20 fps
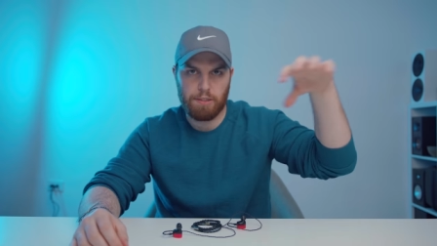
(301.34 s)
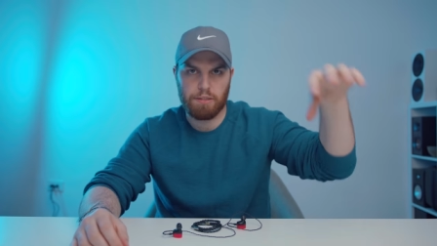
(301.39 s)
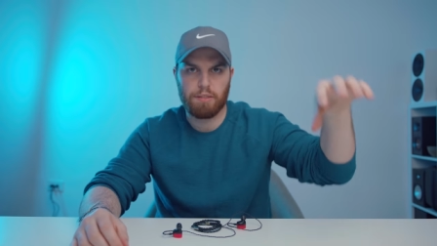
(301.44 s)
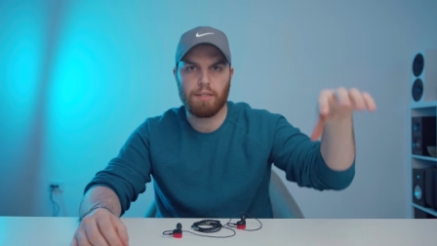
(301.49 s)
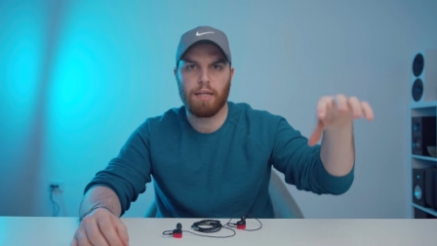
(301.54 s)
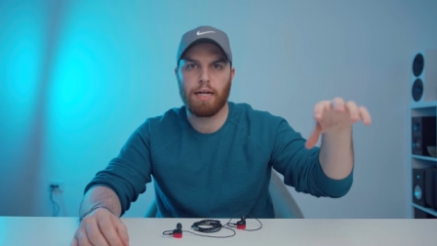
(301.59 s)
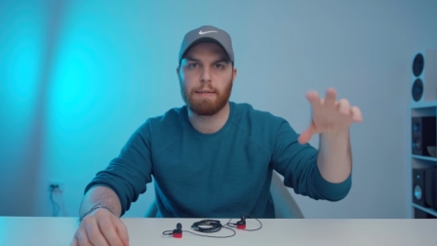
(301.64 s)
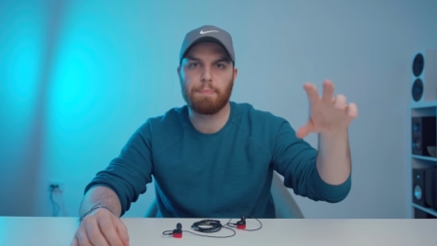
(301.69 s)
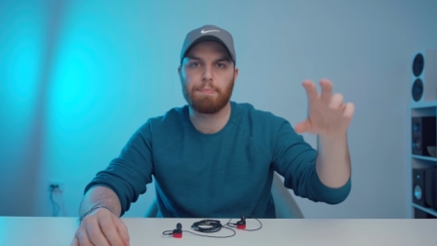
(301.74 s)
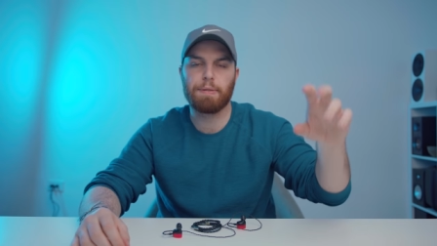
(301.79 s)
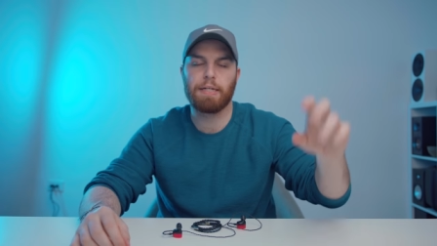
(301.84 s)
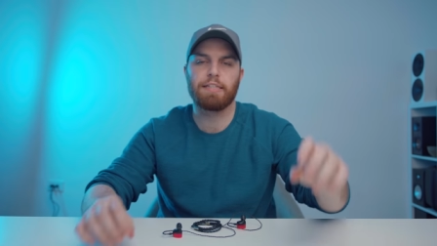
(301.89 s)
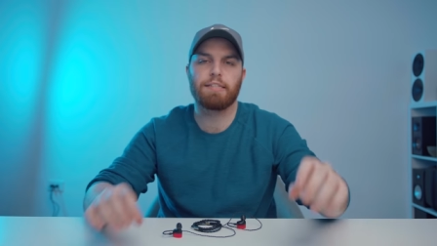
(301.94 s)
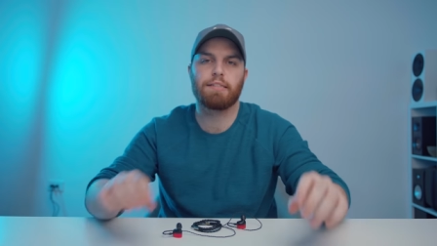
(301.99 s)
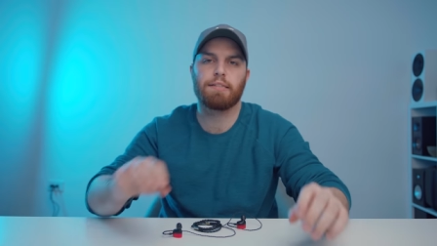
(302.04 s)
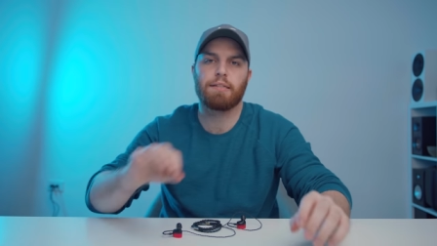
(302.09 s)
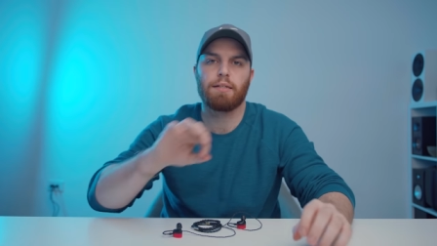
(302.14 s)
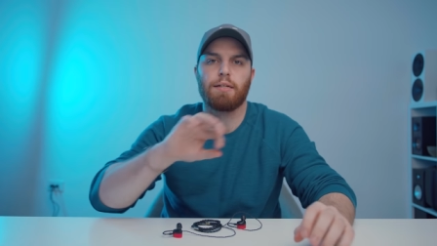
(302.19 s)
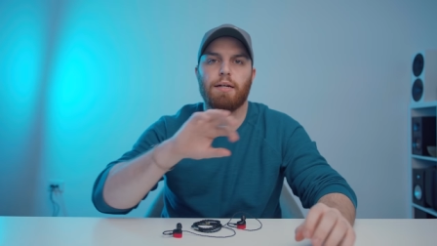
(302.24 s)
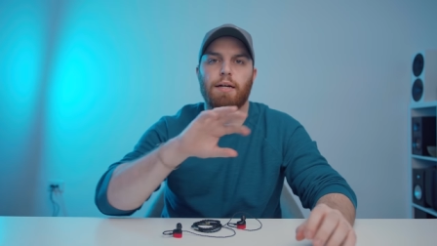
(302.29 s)
There's a lot of
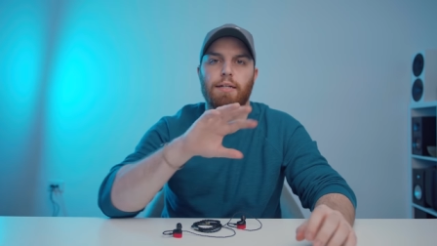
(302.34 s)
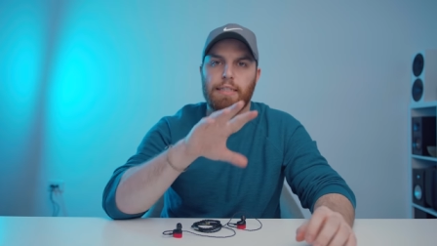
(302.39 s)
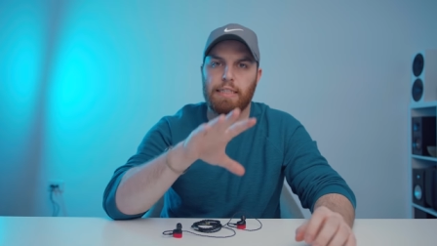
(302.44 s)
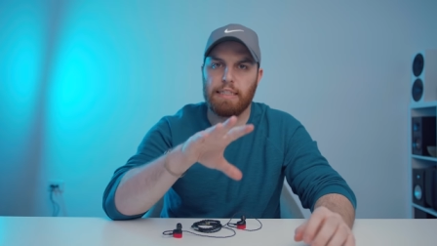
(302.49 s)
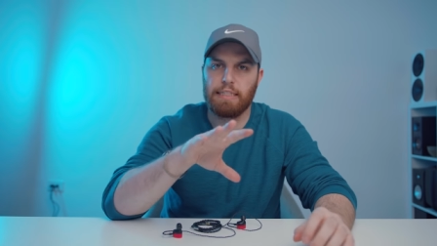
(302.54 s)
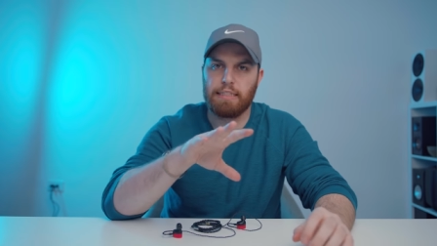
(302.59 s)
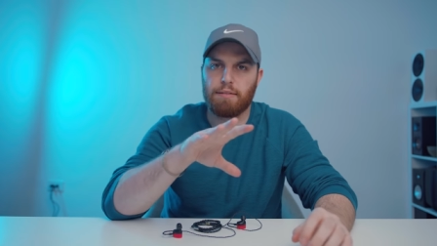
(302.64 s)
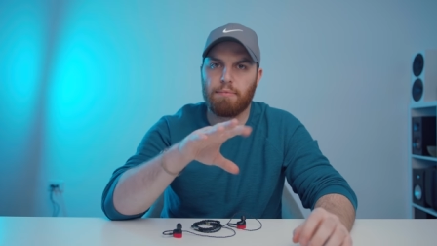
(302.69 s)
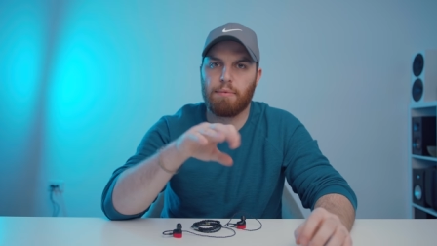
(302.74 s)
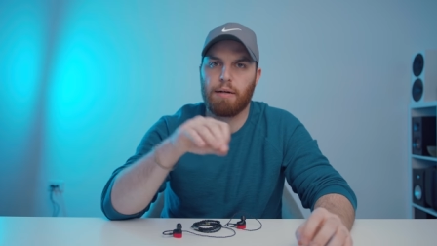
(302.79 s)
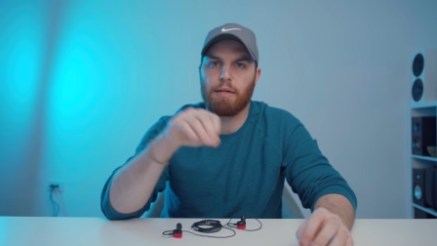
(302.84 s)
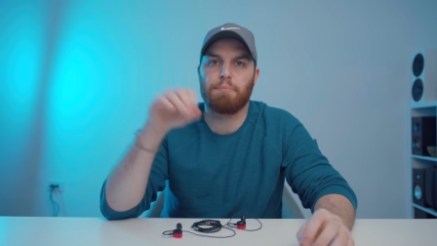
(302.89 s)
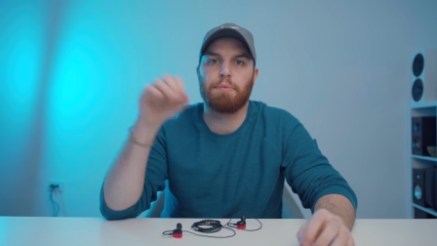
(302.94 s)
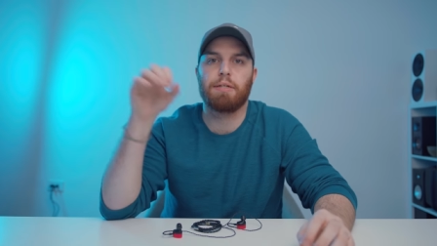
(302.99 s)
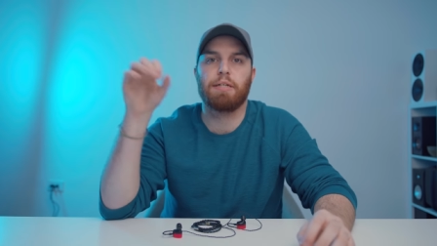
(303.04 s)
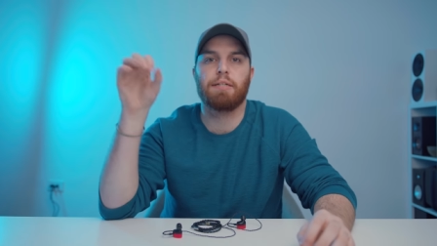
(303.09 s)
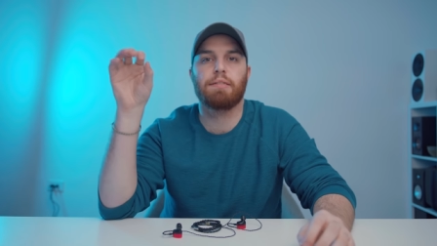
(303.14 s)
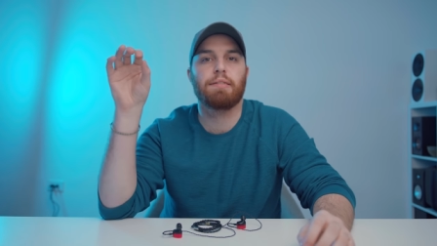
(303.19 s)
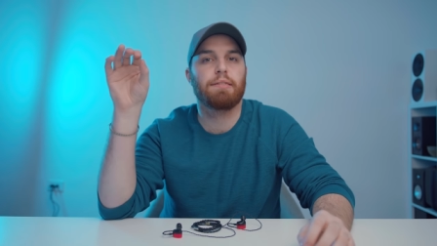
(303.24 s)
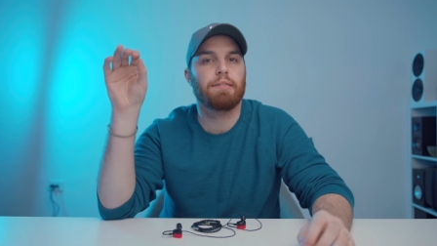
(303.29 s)
bass, a decent amount of
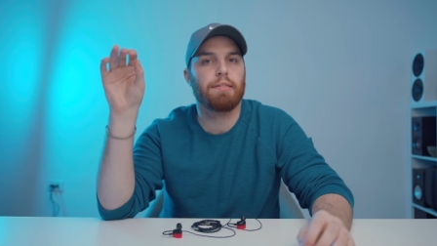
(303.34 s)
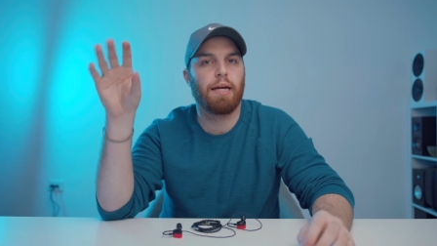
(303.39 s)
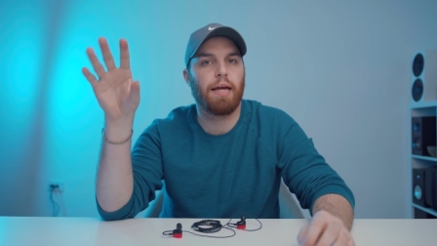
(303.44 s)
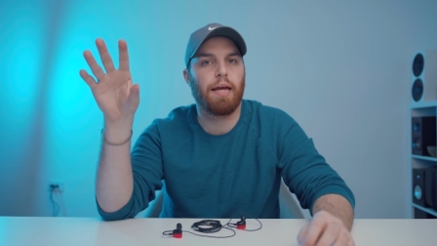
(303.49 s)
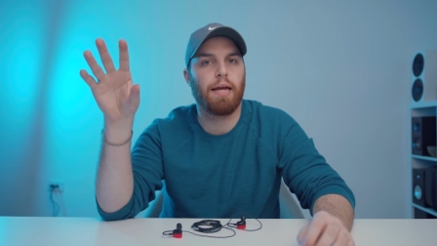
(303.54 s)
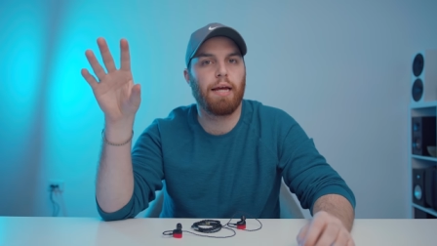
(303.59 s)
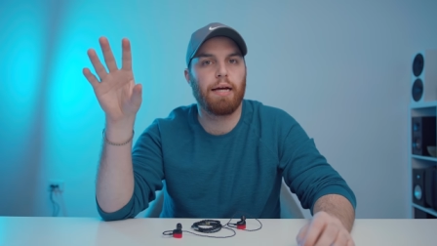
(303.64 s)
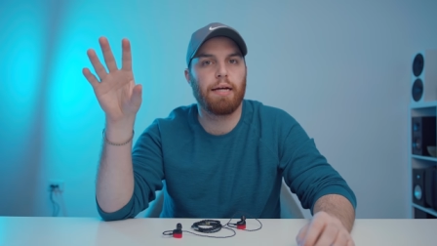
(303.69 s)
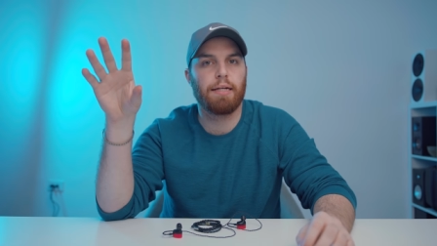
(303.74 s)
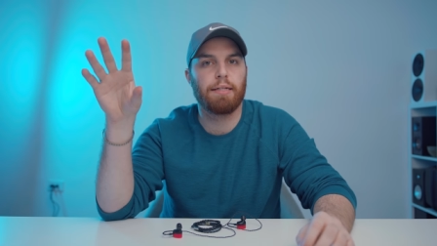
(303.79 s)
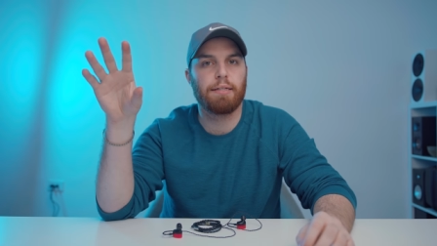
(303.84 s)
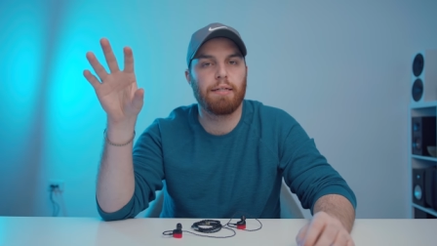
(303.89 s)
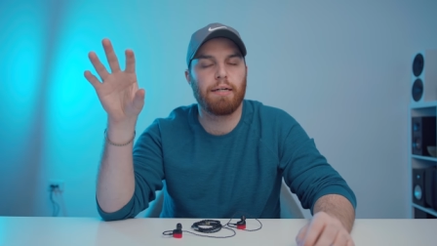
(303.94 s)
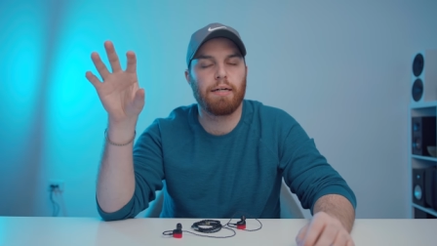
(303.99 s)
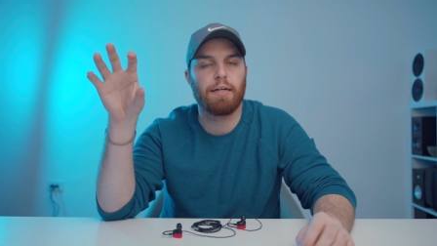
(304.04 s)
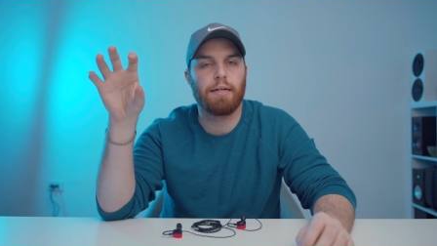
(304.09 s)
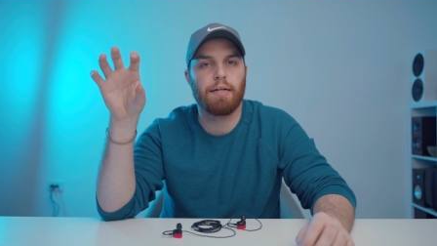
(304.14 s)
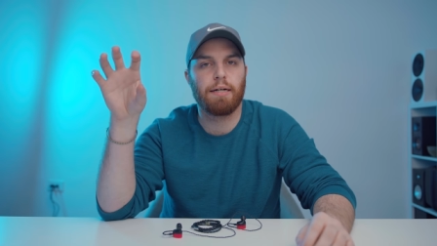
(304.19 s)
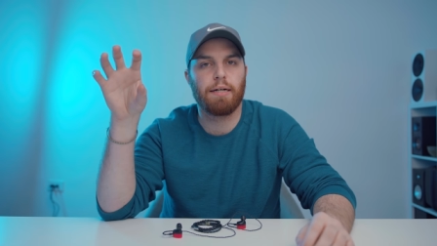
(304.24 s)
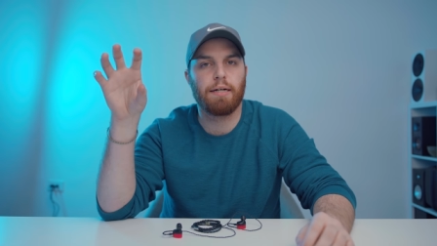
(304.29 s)
mids, and
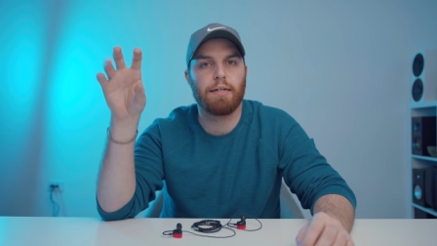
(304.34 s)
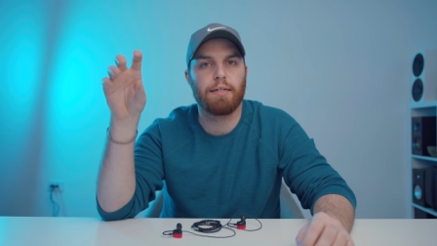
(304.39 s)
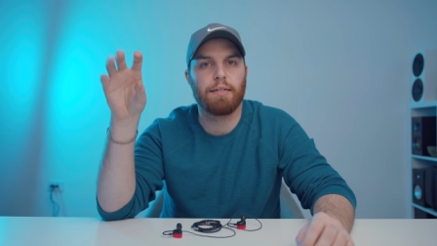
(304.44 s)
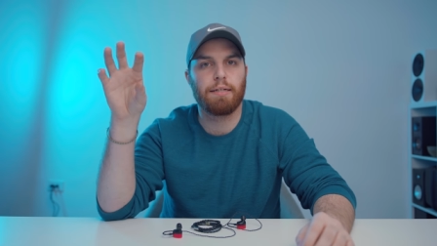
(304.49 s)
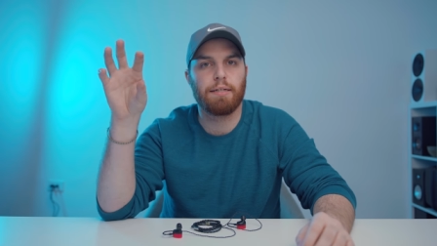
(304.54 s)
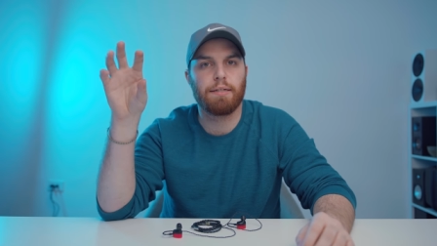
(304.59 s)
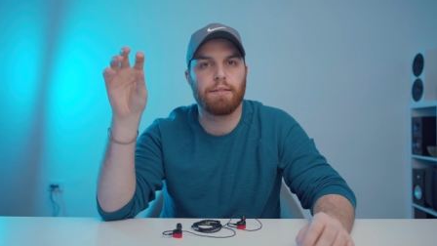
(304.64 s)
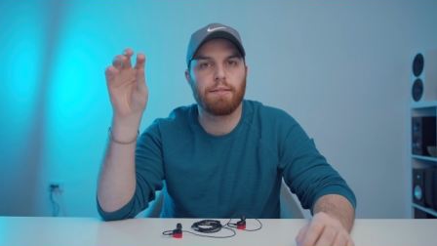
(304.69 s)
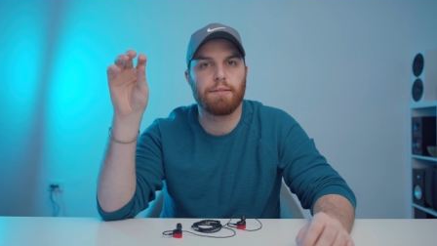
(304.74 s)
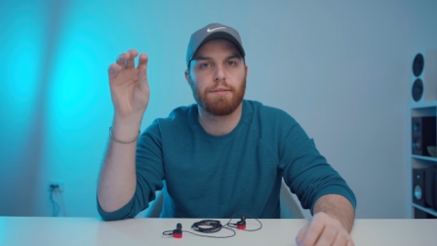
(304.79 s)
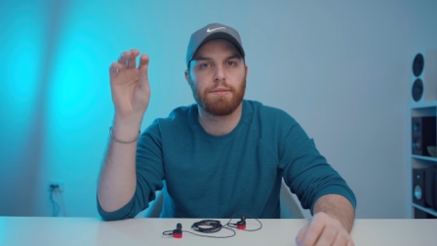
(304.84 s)
uh,